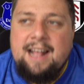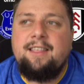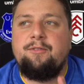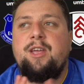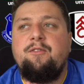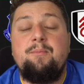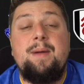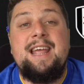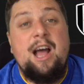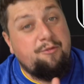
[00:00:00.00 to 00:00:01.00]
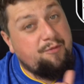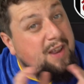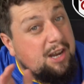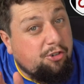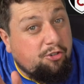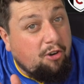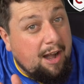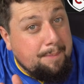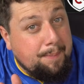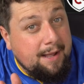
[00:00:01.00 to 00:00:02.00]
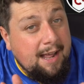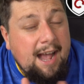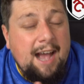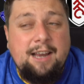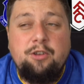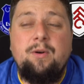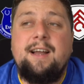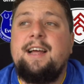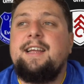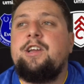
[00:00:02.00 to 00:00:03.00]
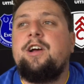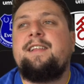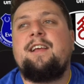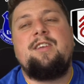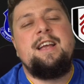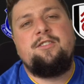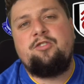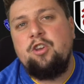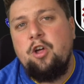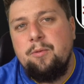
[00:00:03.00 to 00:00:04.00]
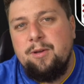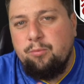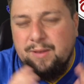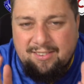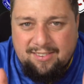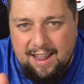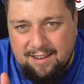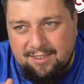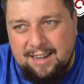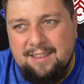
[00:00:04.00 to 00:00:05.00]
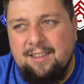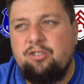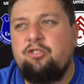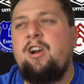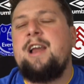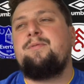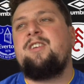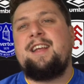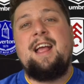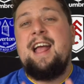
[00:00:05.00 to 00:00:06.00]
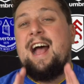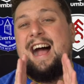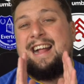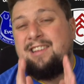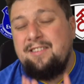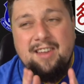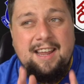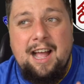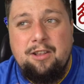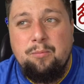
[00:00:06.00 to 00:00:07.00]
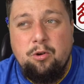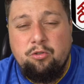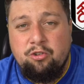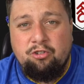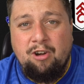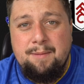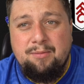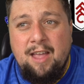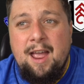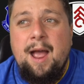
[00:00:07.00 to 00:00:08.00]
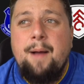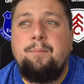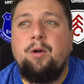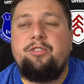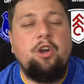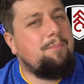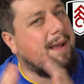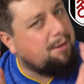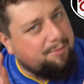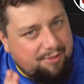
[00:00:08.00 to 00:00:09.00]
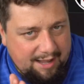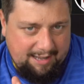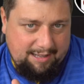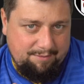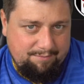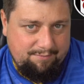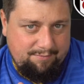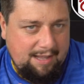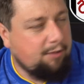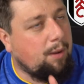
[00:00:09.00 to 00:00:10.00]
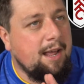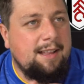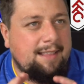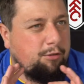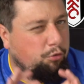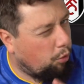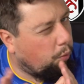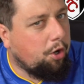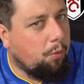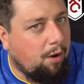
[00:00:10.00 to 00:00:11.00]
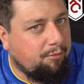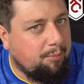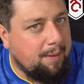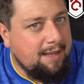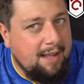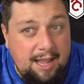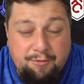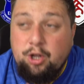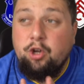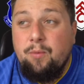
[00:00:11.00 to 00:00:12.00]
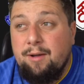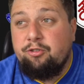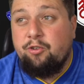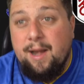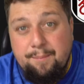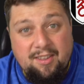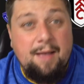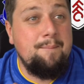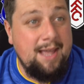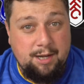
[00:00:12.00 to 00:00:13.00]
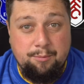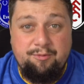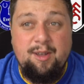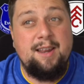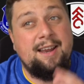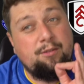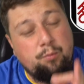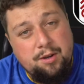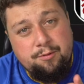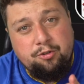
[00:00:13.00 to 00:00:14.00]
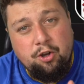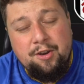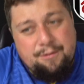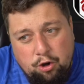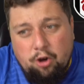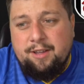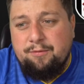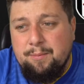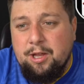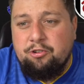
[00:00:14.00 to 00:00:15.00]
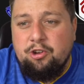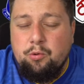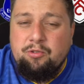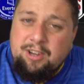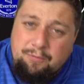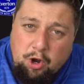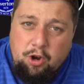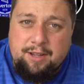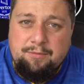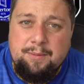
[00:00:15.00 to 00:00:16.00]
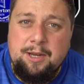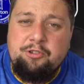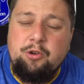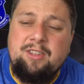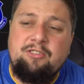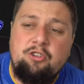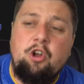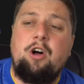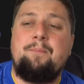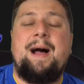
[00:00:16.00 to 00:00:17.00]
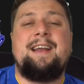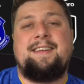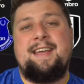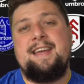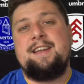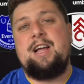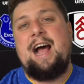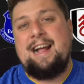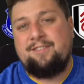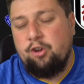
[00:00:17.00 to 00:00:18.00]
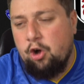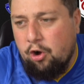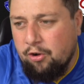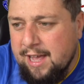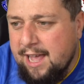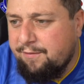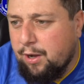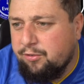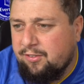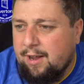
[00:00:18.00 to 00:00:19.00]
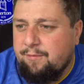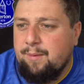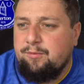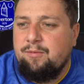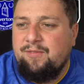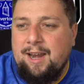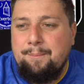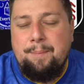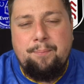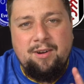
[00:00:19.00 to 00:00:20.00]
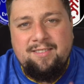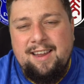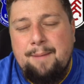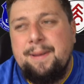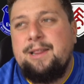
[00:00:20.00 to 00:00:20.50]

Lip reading: They've given me a thinner stripe, and I do like that. You know, that's synonymous with the Saints in it. The stripes. I did say you can't do much with stripes, but don't make them thick. That's rule 101 for me. If you're going to have stripes, make them thin, and that's what they've done. You've got to give them their dues. It's not a bad kit at all. If I was a Southampton fan, I'd be pretty happy.